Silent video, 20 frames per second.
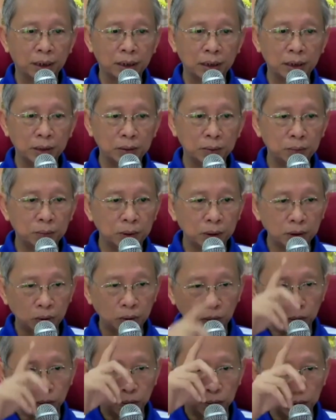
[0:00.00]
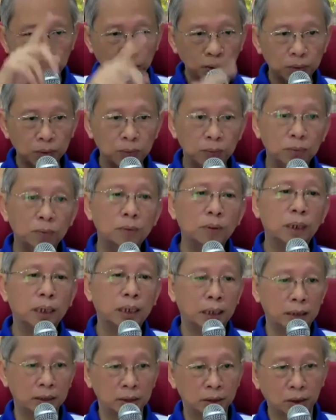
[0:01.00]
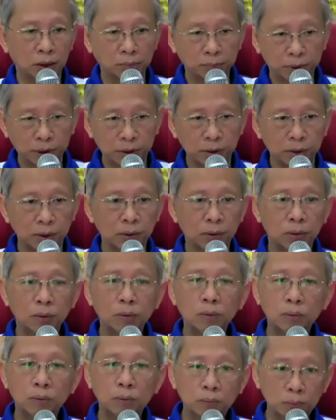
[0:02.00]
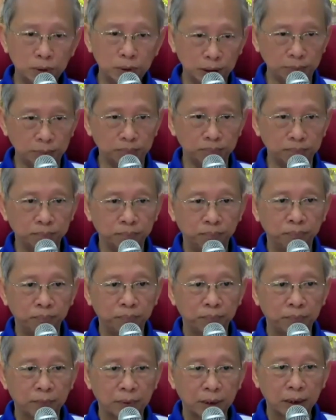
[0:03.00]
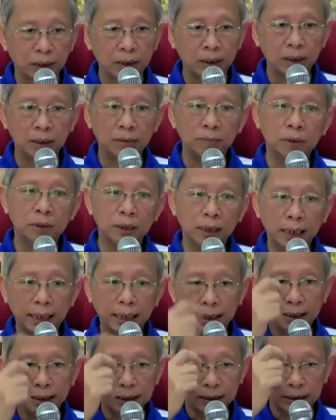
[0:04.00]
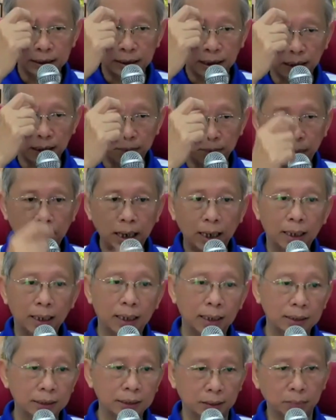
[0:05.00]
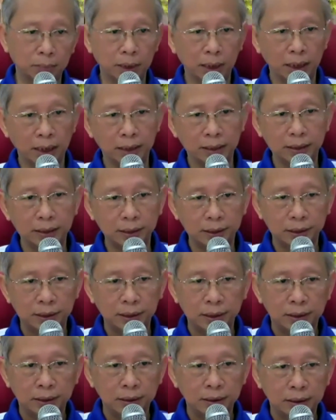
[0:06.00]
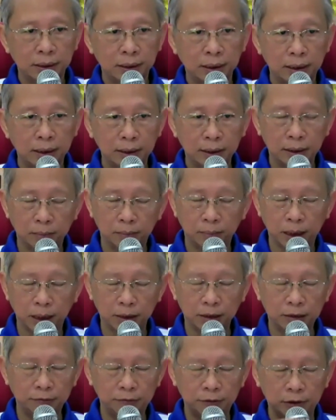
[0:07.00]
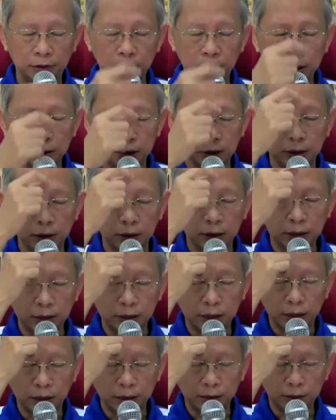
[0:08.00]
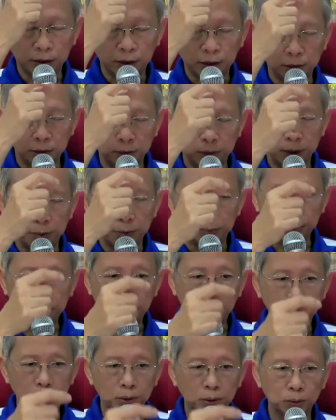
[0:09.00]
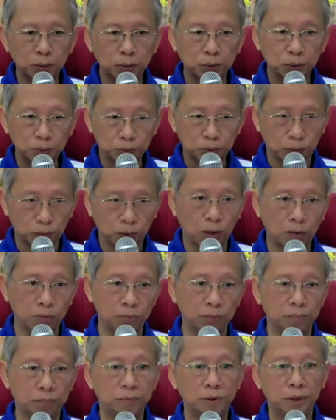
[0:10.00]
you will go into absorption too deep. You will enter apana samadhi. And the mindfulness of the in and out breath becomes so strong,